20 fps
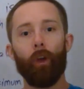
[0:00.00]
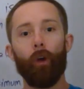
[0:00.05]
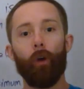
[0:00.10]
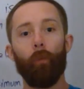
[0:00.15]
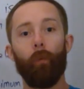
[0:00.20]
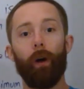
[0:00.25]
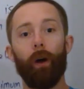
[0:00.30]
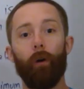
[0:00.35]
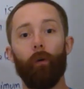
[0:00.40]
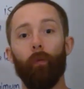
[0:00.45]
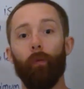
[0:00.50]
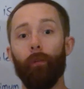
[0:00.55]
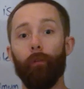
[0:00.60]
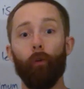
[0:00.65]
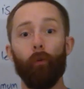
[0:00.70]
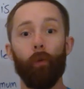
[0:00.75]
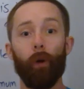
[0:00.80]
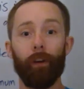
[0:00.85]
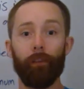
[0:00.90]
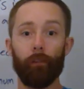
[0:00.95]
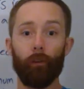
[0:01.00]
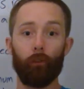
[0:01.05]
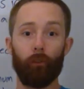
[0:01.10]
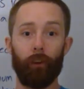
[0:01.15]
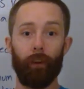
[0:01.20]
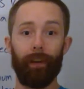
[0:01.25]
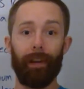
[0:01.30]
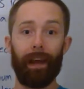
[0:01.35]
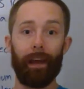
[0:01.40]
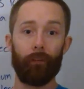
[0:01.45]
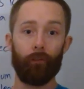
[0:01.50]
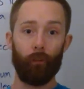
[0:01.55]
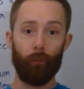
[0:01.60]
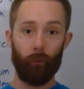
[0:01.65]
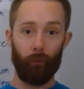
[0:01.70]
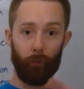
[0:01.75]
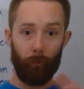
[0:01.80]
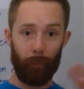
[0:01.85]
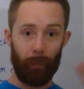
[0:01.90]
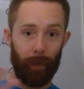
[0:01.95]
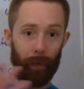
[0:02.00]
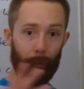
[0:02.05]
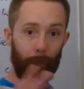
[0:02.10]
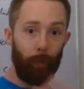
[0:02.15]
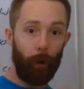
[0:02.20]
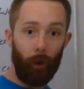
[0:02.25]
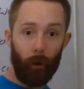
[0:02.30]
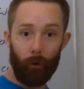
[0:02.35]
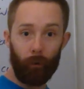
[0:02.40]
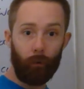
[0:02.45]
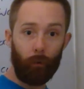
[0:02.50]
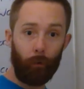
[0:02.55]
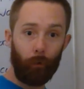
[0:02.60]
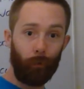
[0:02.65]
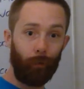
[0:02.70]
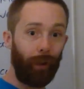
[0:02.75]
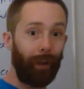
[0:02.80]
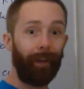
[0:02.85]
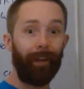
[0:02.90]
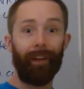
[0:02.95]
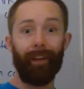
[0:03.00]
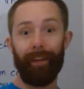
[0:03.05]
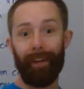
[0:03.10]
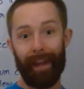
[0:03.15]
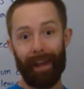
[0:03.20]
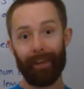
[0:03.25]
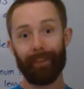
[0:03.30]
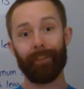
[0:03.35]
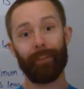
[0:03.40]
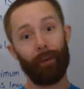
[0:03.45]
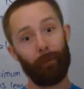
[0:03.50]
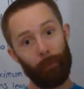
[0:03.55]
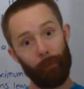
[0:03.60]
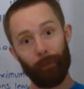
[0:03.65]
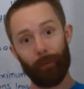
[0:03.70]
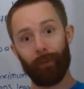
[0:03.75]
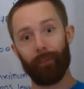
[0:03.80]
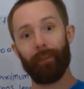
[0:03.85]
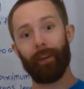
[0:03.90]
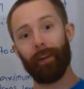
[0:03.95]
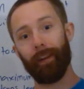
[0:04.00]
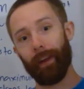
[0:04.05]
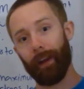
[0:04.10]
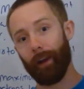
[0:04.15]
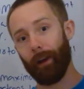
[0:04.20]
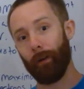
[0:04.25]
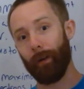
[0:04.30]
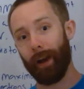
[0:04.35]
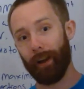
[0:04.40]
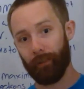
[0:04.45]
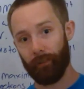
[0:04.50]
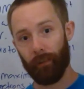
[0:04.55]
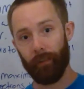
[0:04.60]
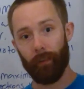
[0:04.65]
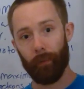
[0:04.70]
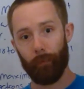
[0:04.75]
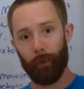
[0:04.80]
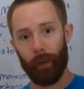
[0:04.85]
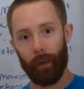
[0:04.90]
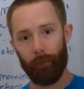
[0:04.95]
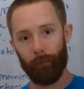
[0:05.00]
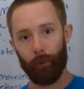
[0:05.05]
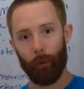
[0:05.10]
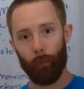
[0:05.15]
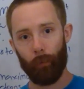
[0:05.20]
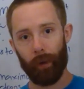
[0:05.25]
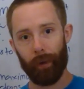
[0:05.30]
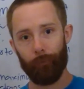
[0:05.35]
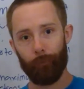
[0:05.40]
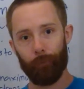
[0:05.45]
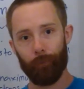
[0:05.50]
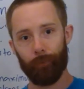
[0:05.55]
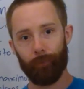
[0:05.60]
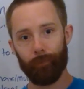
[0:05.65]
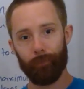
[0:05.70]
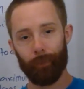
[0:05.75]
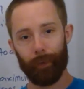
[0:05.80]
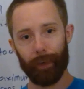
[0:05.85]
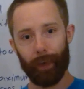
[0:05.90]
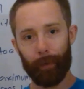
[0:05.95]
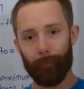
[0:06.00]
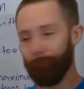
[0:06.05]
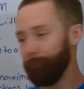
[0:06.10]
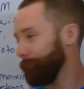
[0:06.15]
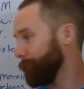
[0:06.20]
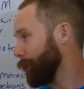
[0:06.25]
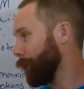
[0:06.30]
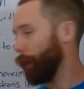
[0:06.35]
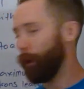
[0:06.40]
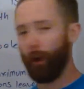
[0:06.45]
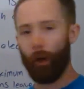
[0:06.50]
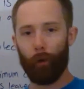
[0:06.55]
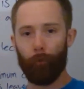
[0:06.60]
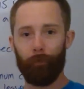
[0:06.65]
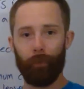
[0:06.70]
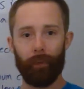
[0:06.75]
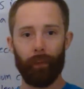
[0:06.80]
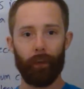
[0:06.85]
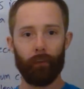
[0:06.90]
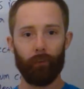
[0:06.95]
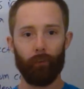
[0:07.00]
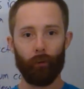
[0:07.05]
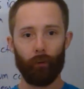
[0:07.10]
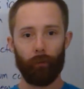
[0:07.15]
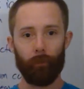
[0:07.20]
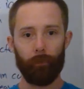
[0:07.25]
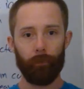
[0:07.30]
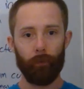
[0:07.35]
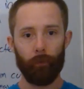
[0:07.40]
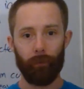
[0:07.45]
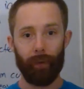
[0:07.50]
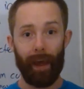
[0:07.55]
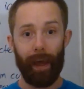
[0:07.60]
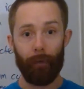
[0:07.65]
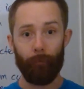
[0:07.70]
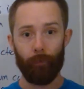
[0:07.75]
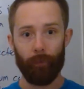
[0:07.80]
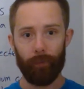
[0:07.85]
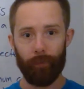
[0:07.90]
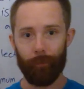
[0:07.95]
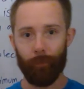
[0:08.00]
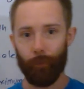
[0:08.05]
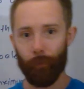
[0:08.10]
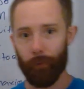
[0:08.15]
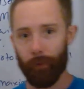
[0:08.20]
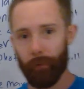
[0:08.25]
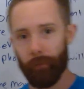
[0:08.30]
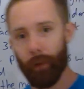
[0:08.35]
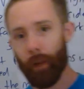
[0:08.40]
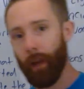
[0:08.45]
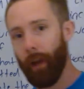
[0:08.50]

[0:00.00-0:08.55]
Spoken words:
Well, we've always looked at electrons to be particles, and next time I'm going to tell you how actually they behave like waves, okay? Hopefully that's not confused everything for you